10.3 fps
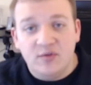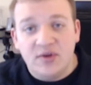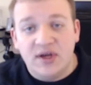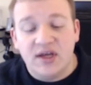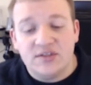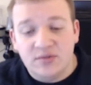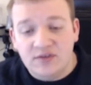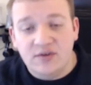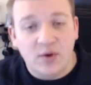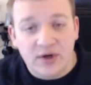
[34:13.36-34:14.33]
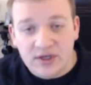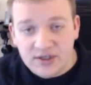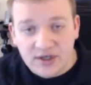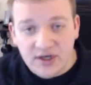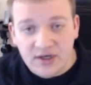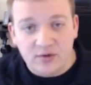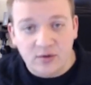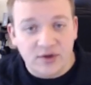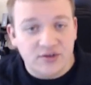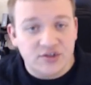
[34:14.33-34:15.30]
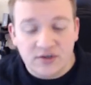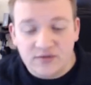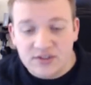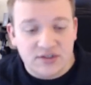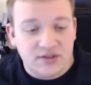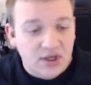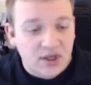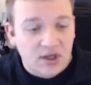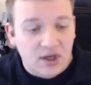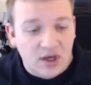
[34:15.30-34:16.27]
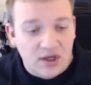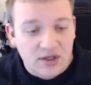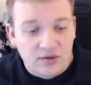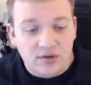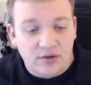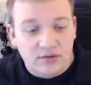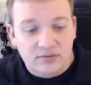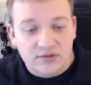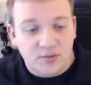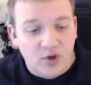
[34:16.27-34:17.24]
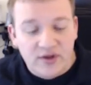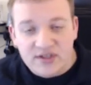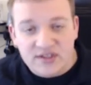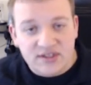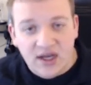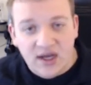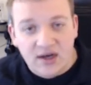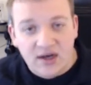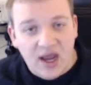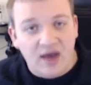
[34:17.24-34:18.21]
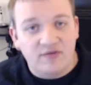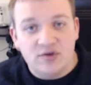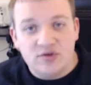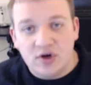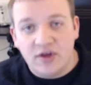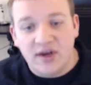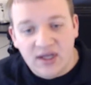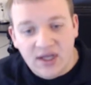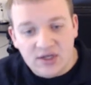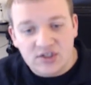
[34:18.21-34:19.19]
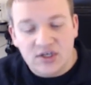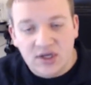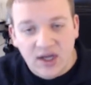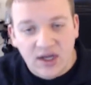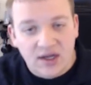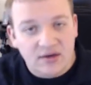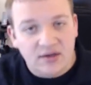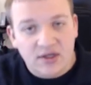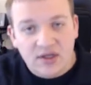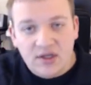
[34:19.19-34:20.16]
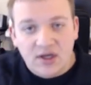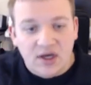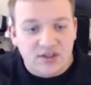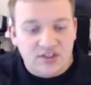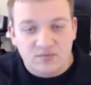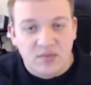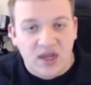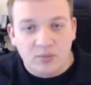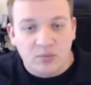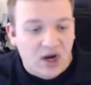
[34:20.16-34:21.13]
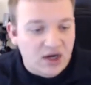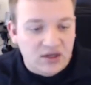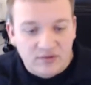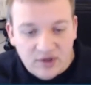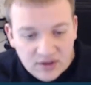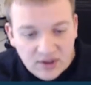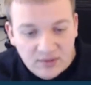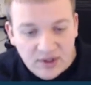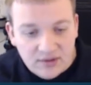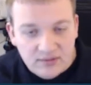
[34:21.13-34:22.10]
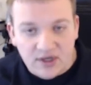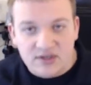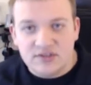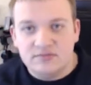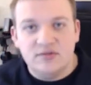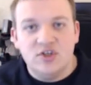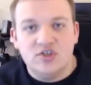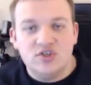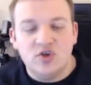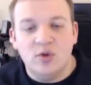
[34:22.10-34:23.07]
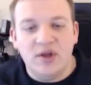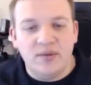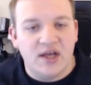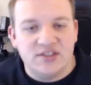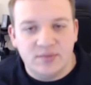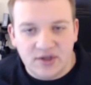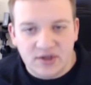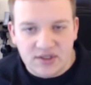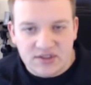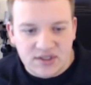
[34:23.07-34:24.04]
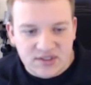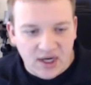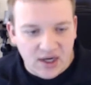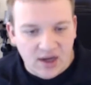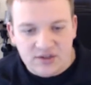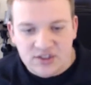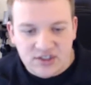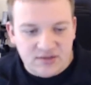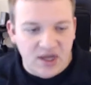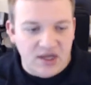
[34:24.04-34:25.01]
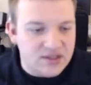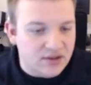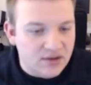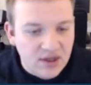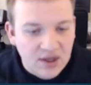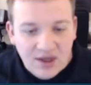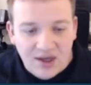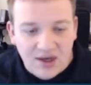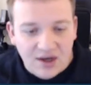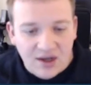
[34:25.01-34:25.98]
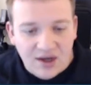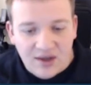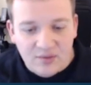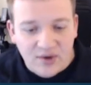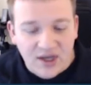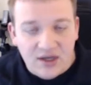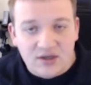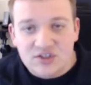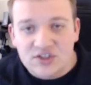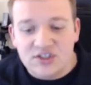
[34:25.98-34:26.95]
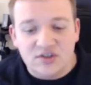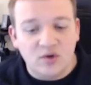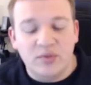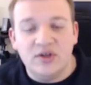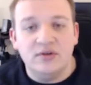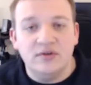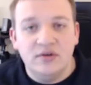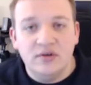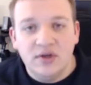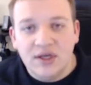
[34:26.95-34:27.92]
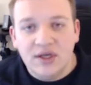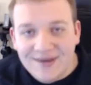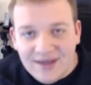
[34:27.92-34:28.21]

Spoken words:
possibly, if you wanted to turn it into a real service, you could deploy this and have user authentication and just make a product of it. I mean, there's so many possibilities to this technology. It's amazing. And either way, just go build. Get